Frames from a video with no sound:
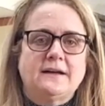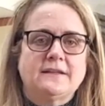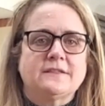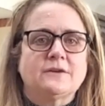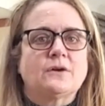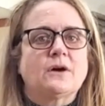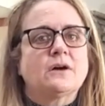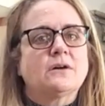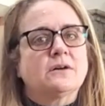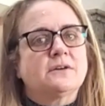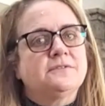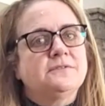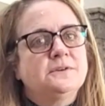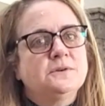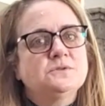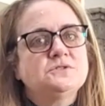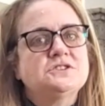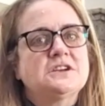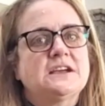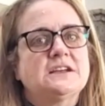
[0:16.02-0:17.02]
There are a
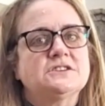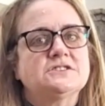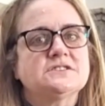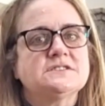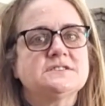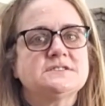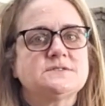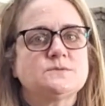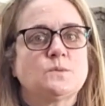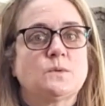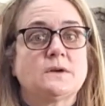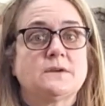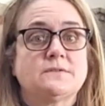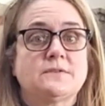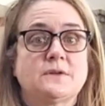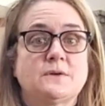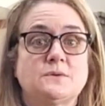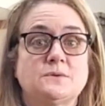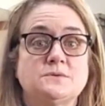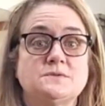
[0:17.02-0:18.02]
few changes. One
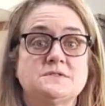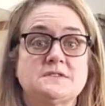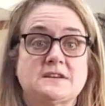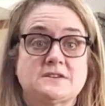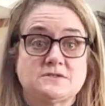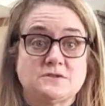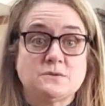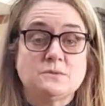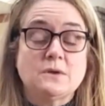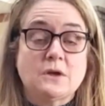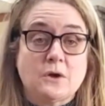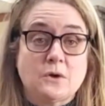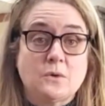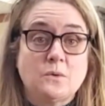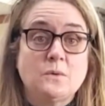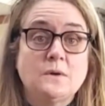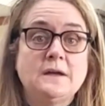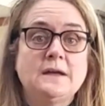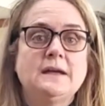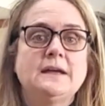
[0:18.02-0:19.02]
of those, as you
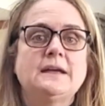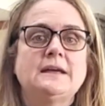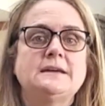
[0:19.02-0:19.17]
know,